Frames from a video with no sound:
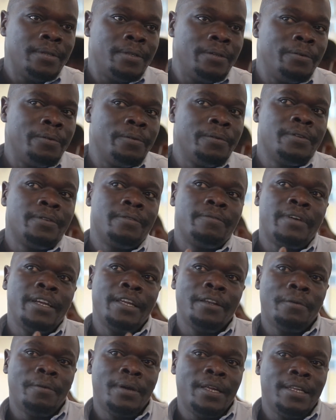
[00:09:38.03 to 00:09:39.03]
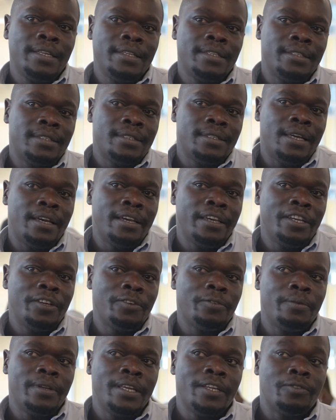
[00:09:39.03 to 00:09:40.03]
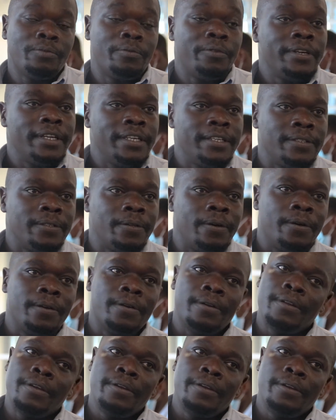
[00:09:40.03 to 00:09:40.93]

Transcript: You would find one is hanging today, tomorrow it is gone.